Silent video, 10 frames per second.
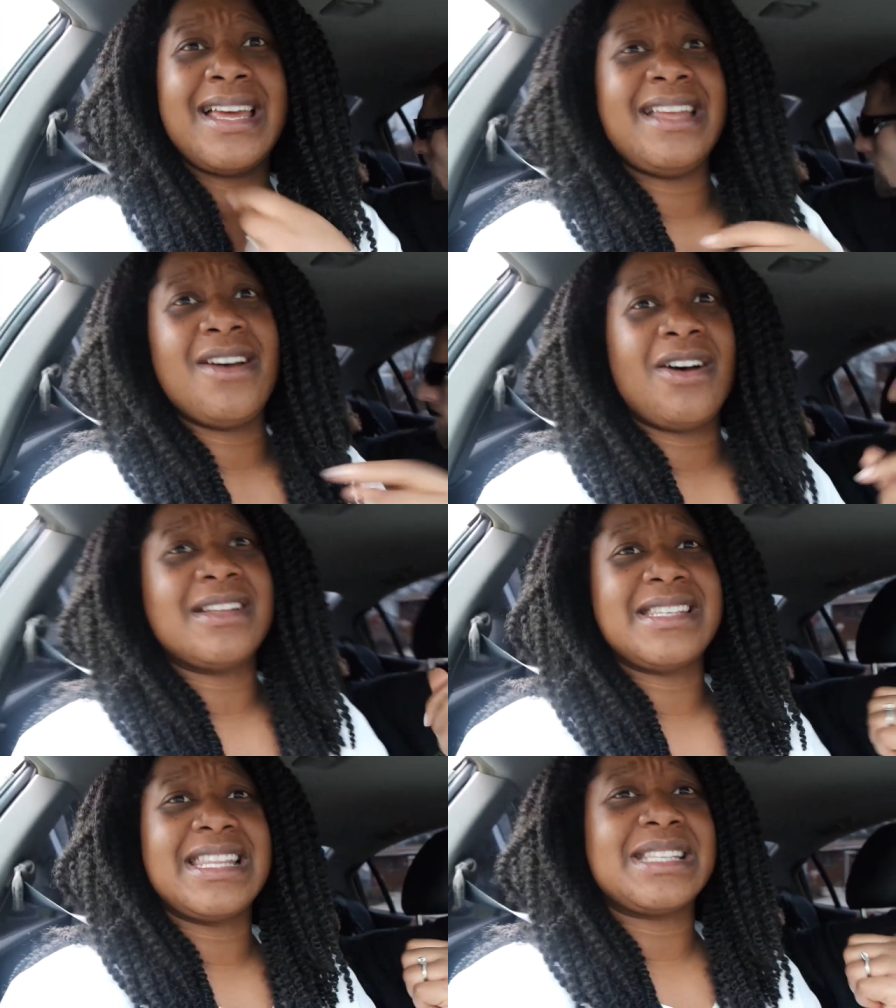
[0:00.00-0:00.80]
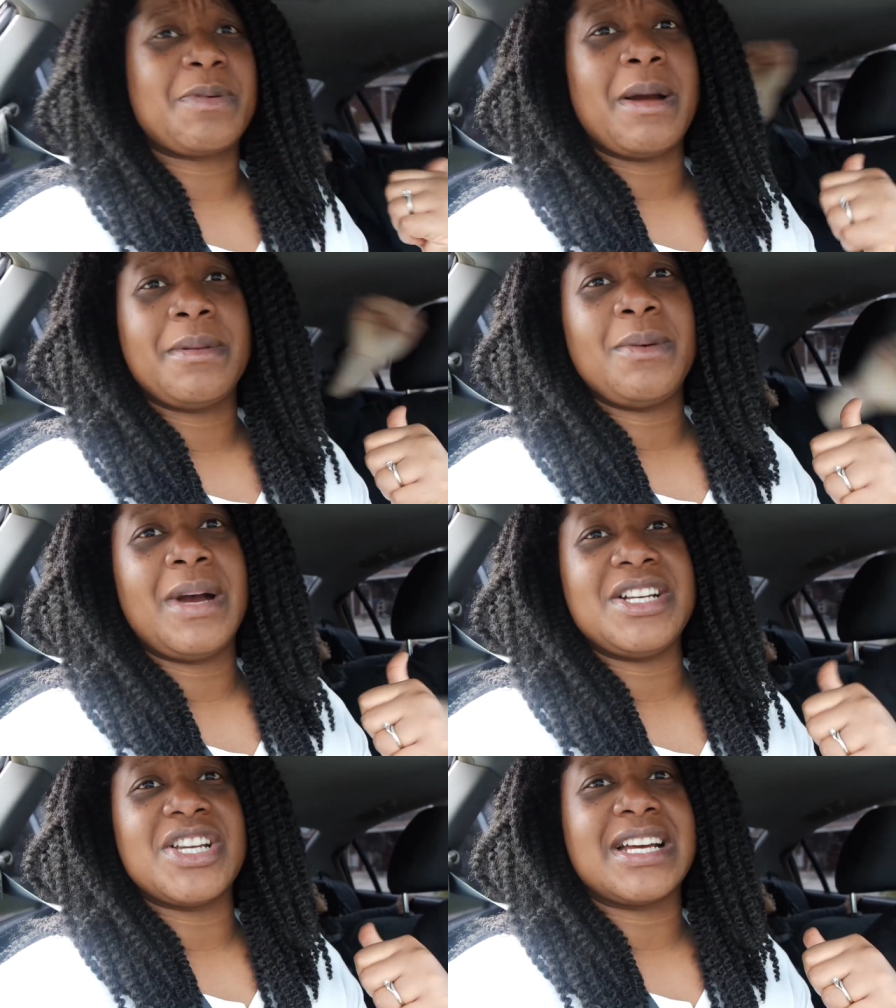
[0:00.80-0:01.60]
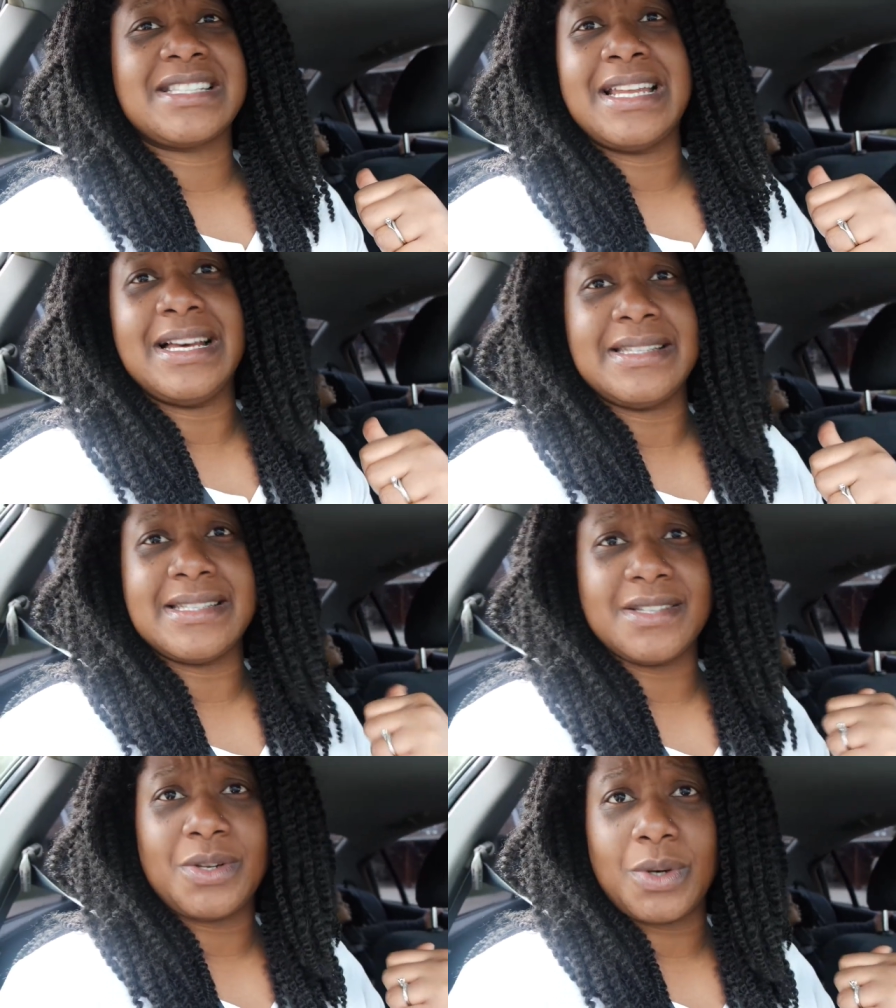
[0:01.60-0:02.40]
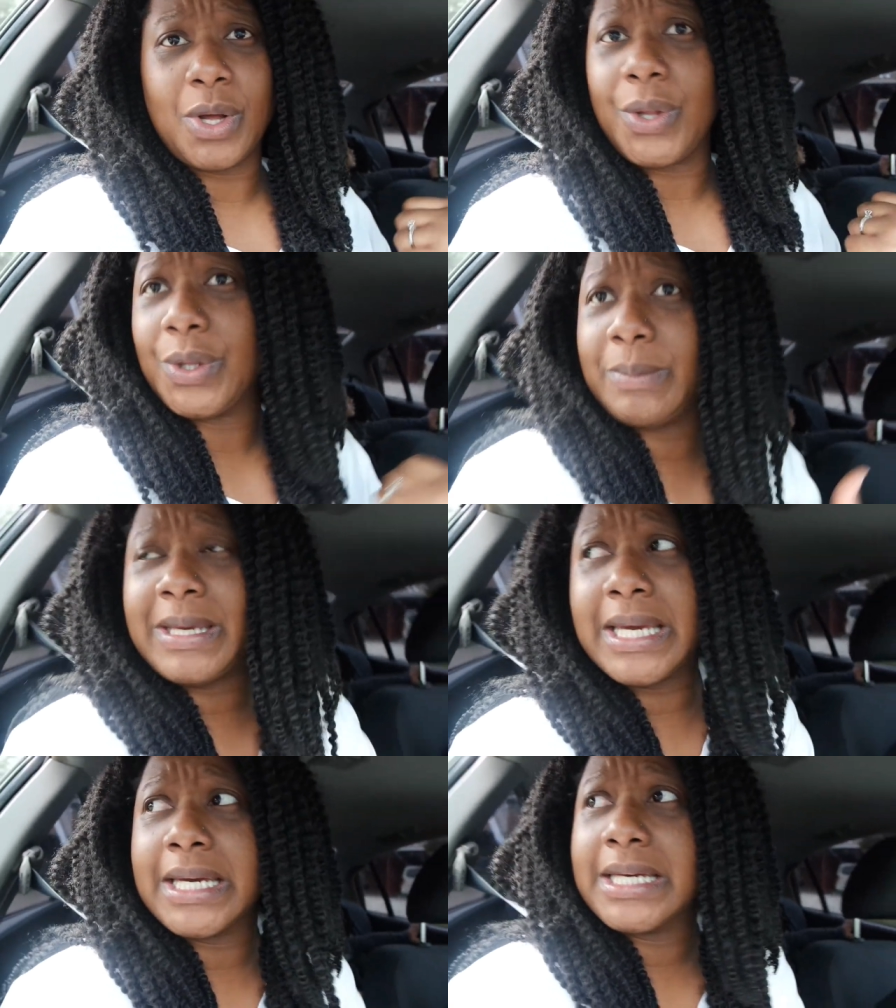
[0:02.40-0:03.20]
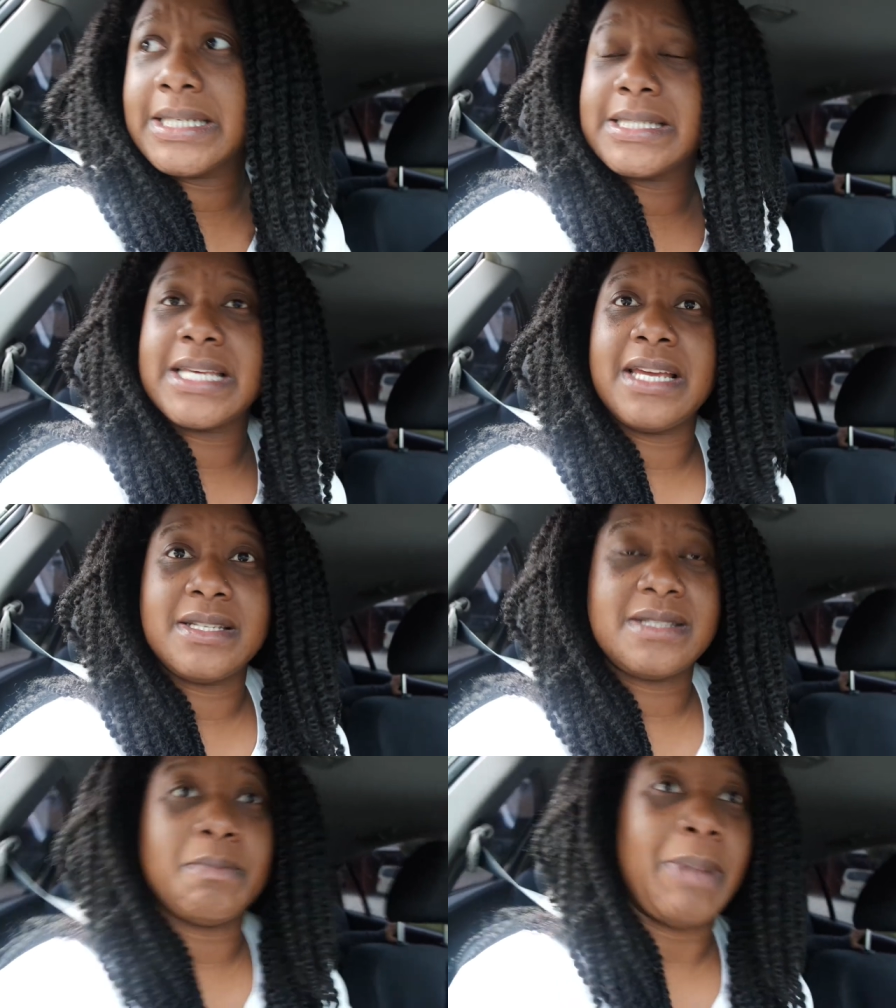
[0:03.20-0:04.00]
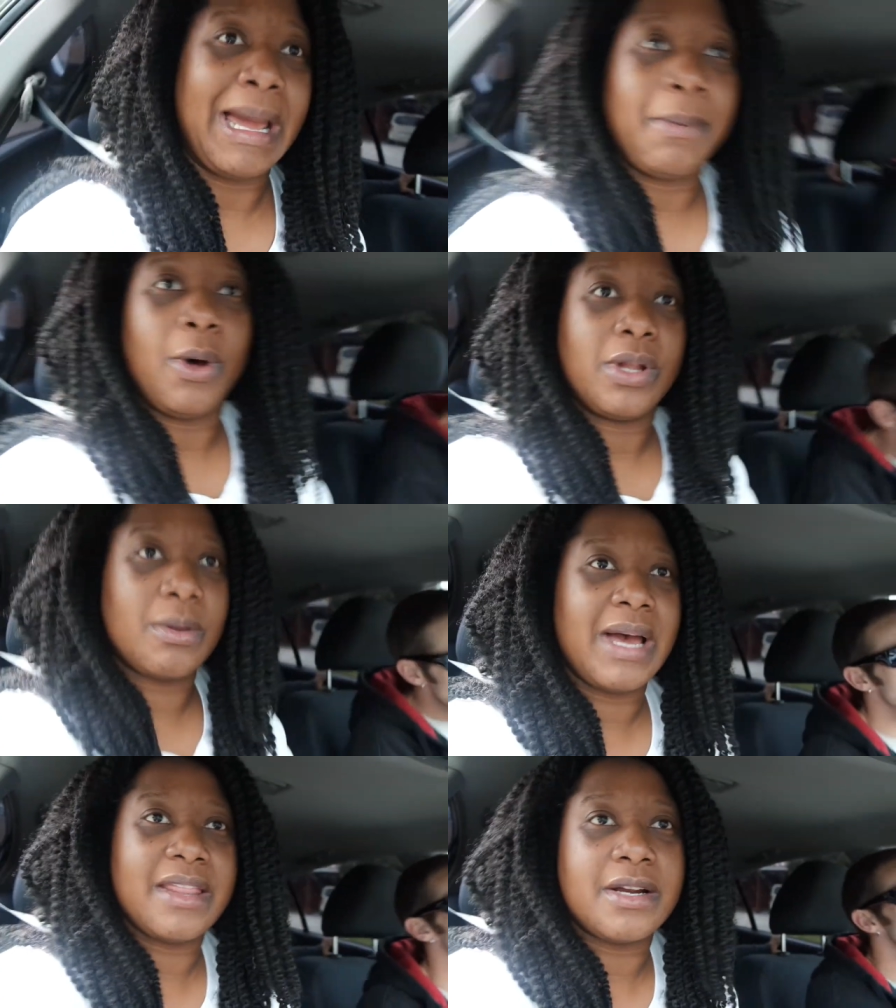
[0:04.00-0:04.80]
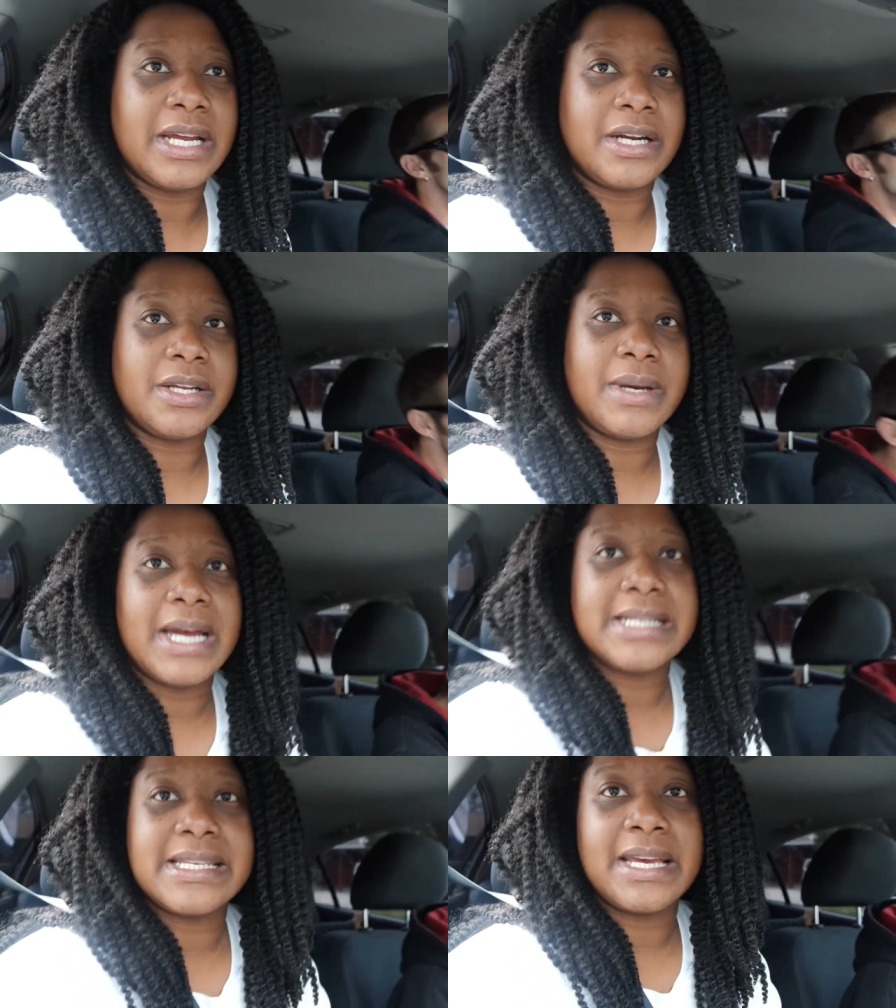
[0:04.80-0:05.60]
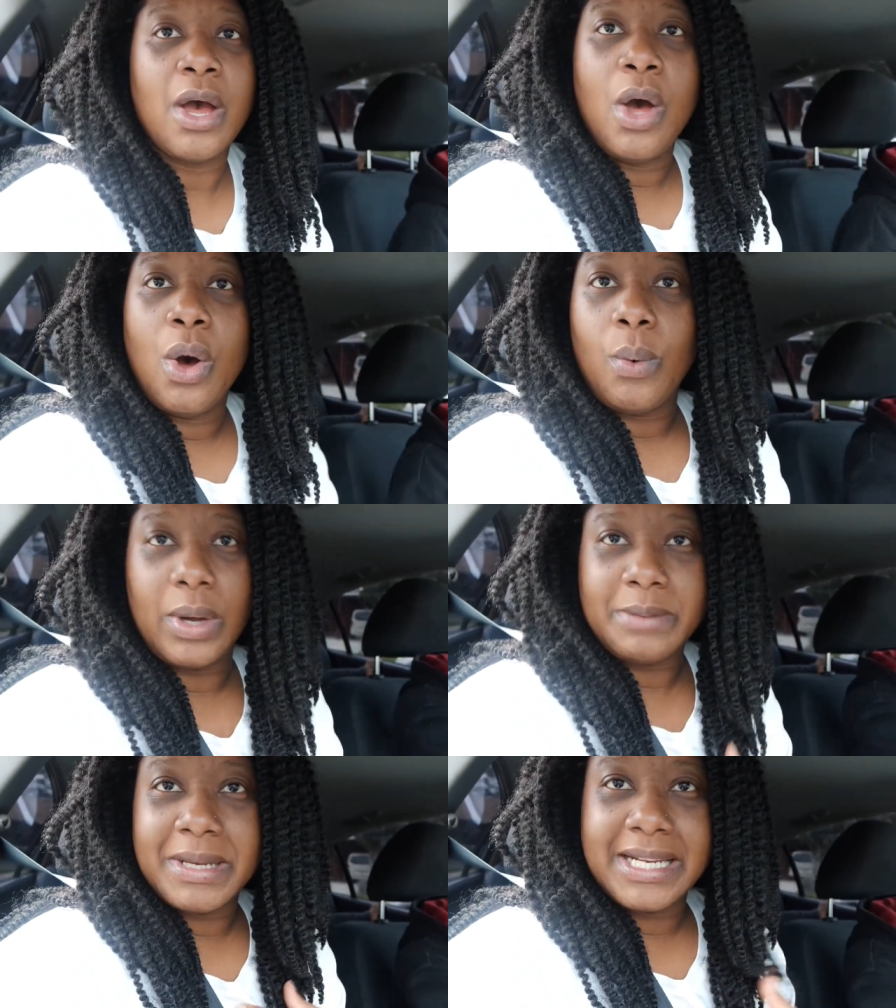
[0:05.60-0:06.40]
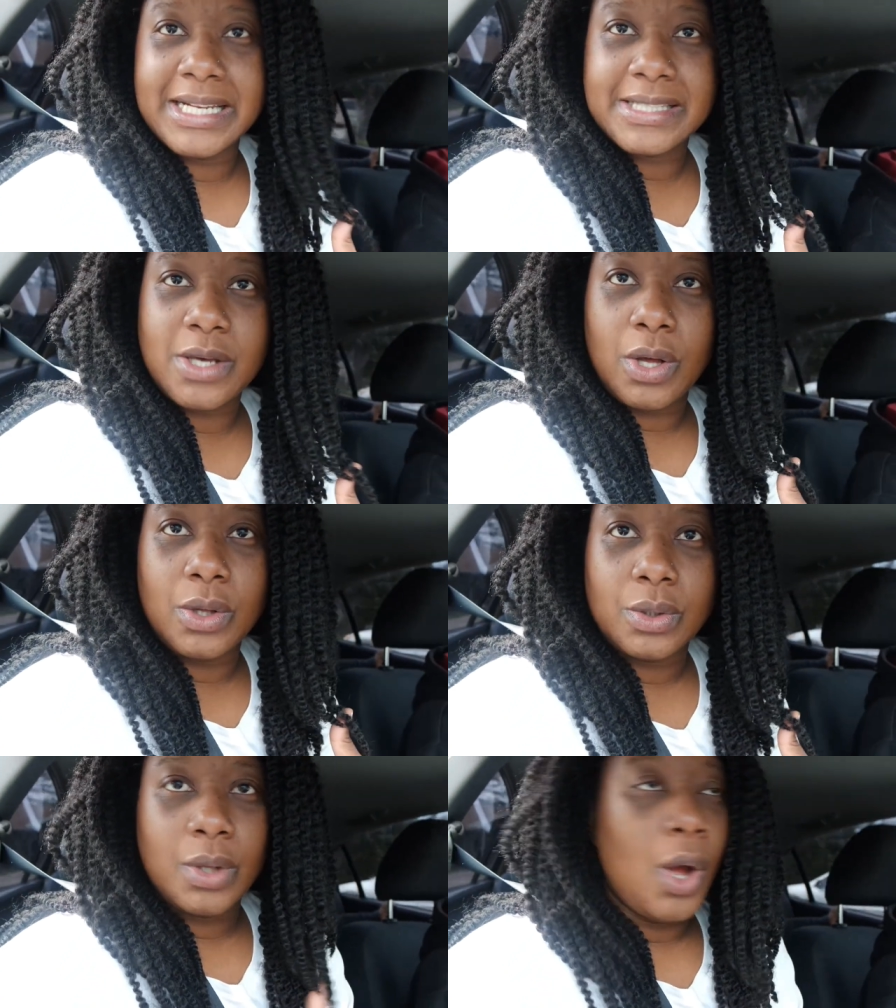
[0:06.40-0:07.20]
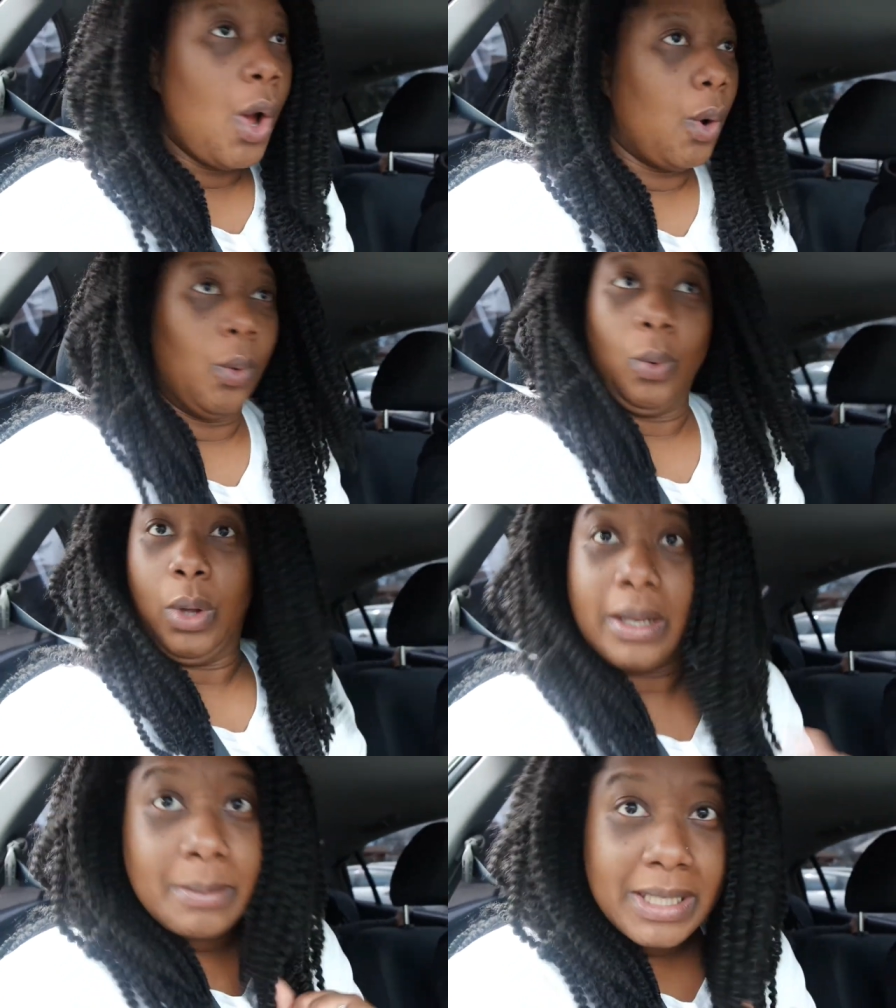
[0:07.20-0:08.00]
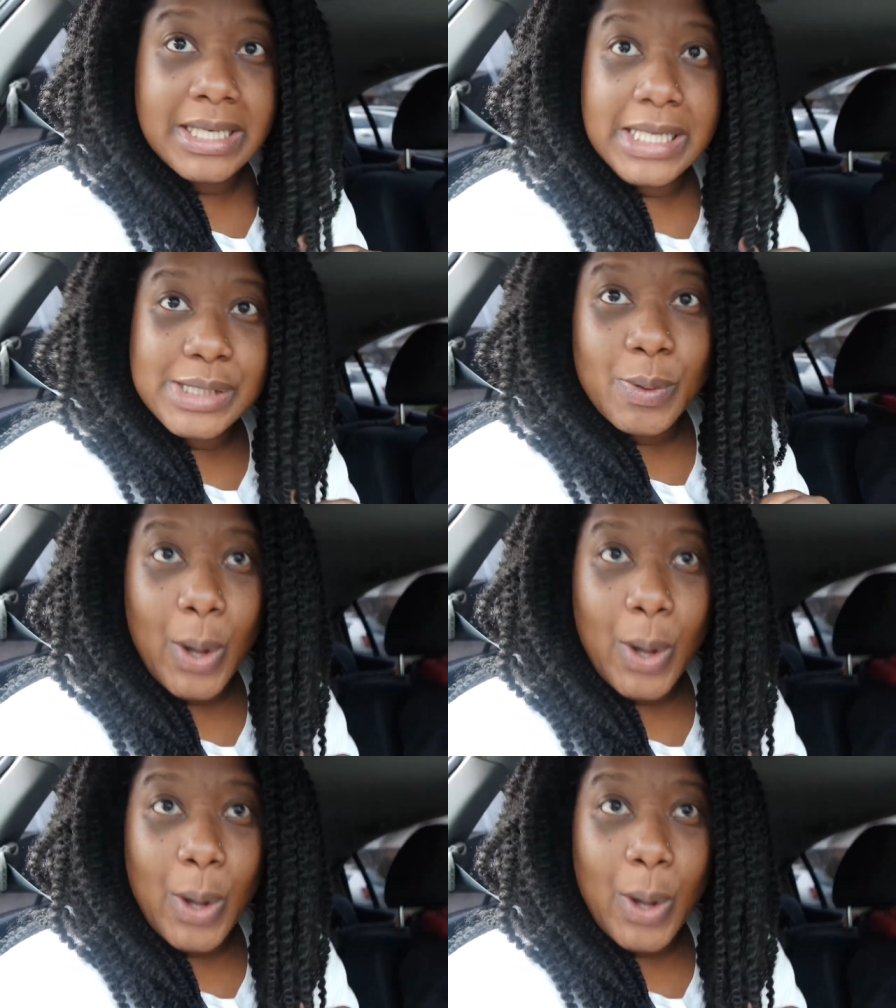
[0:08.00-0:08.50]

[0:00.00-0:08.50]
And honestly, that's probably why Jaxon has his little cold because it's bipolar weather here, you guys. Like, one minute it's cold, one minute it's